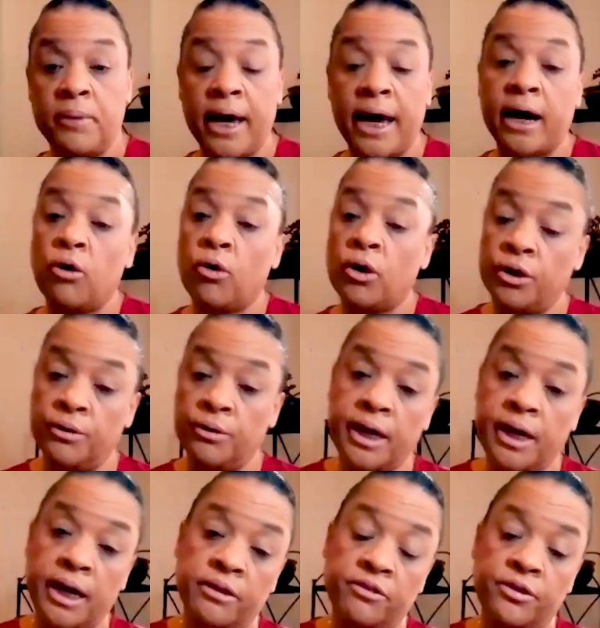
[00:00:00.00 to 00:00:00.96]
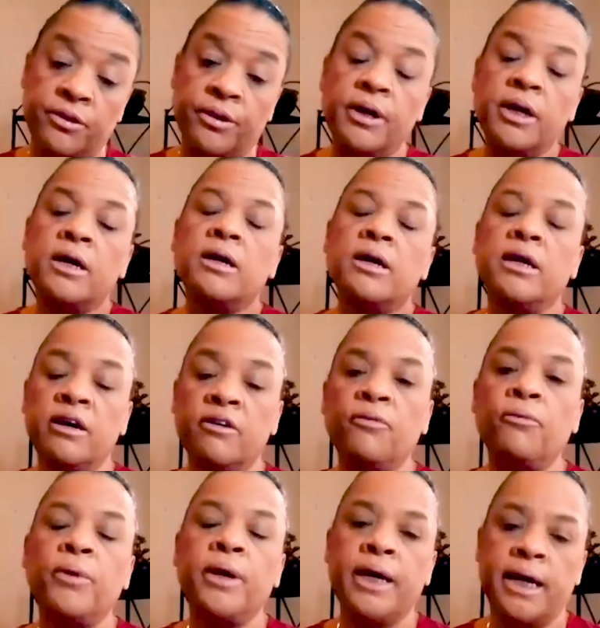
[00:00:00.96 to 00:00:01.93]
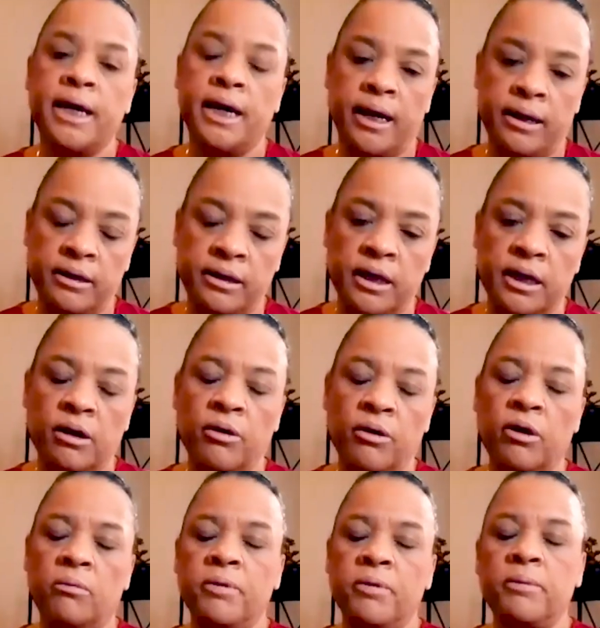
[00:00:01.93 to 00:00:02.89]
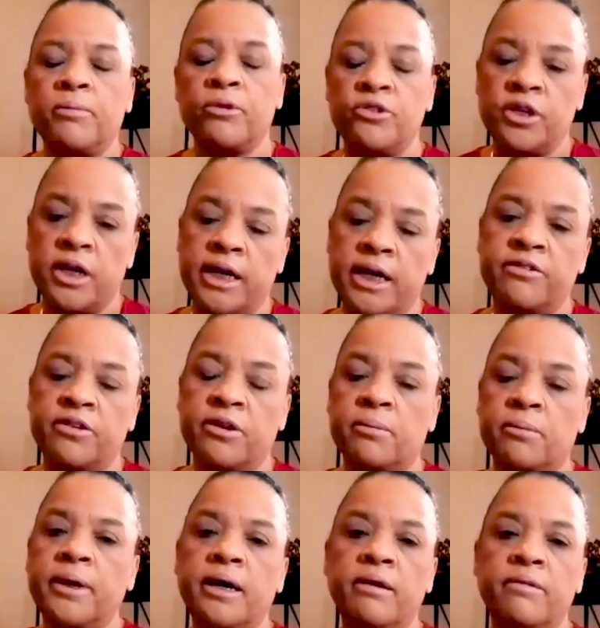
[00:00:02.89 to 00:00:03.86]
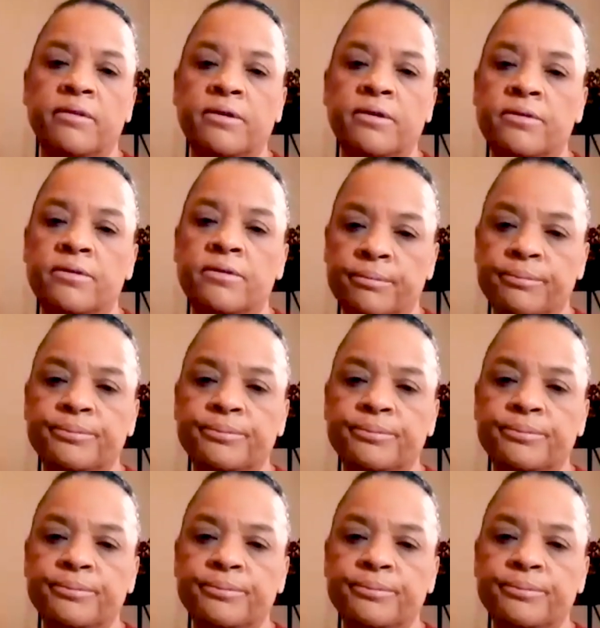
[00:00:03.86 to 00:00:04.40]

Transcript: back or new cancer if we can't, you know, help people change their behaviors.